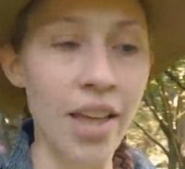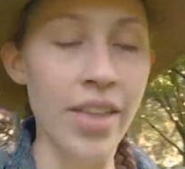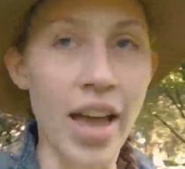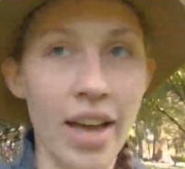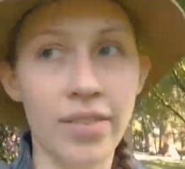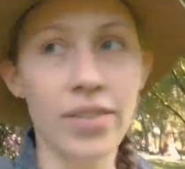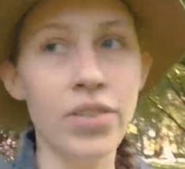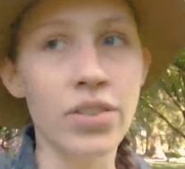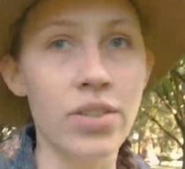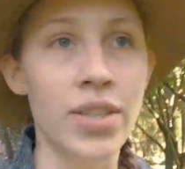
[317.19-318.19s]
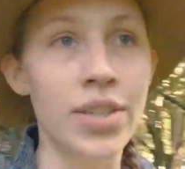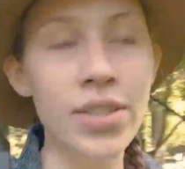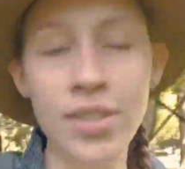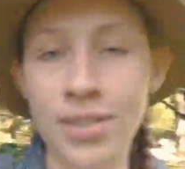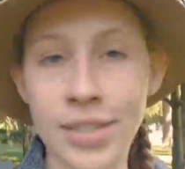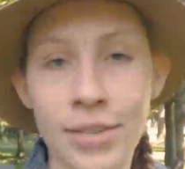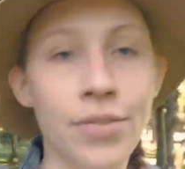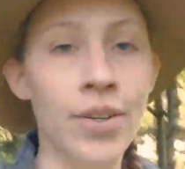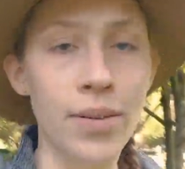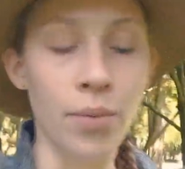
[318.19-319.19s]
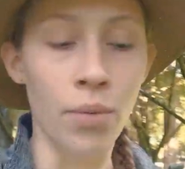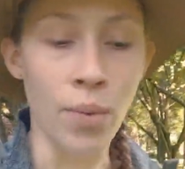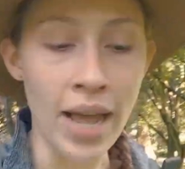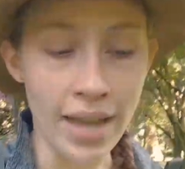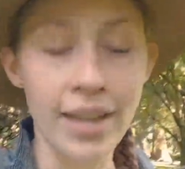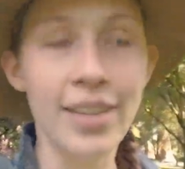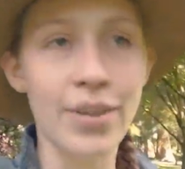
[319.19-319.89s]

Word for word: that there's a different way,